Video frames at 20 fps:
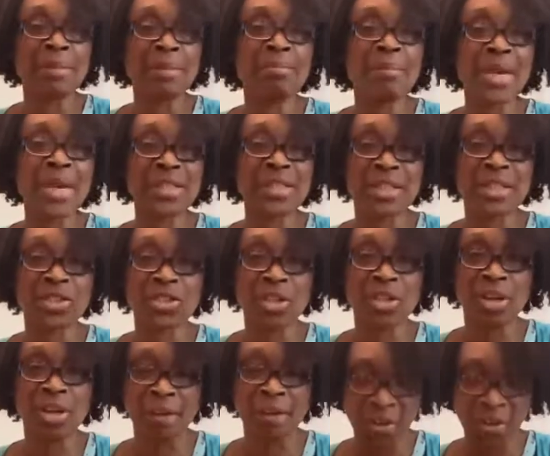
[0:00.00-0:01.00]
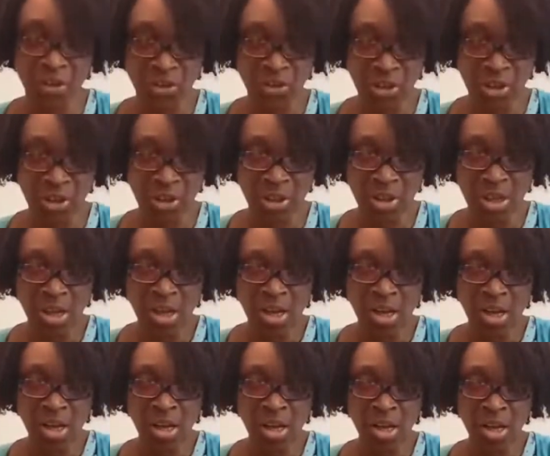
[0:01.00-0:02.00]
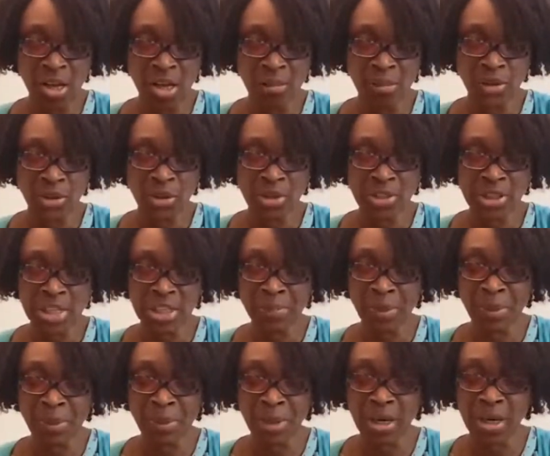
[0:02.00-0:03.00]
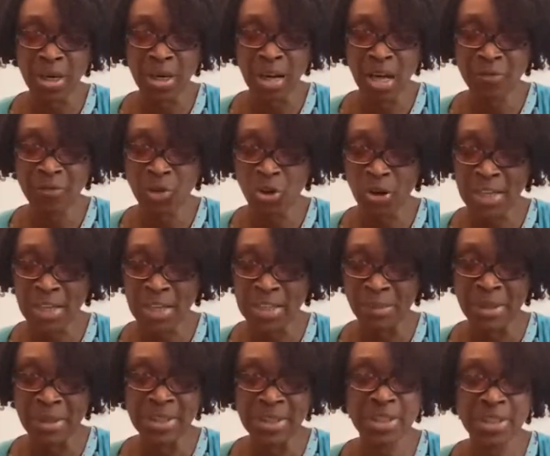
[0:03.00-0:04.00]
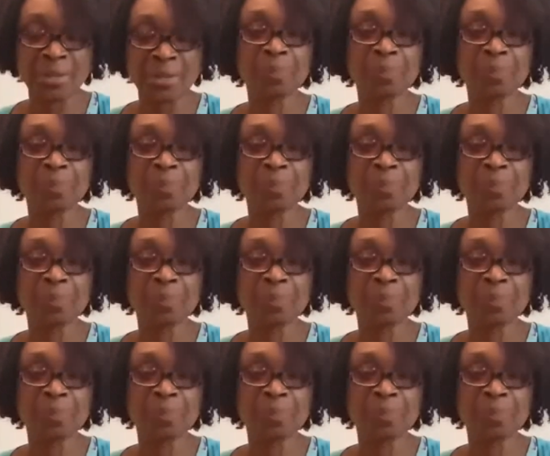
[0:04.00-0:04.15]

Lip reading: Message version. So it says, "But love your enemies,